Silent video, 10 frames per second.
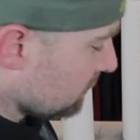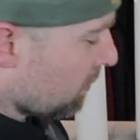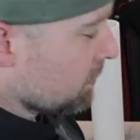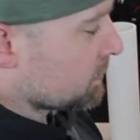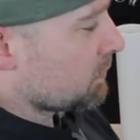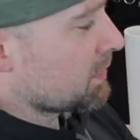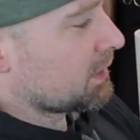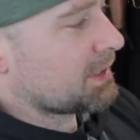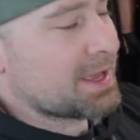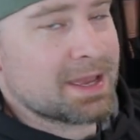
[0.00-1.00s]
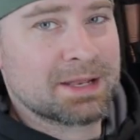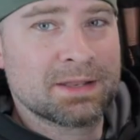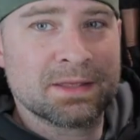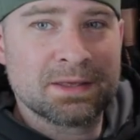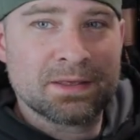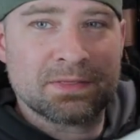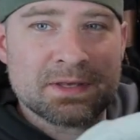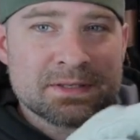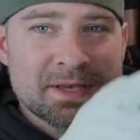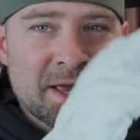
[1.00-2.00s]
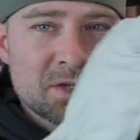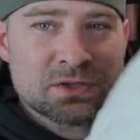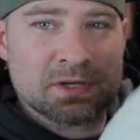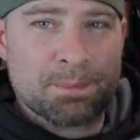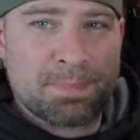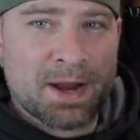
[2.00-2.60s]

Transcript: it's also gonna line these edges up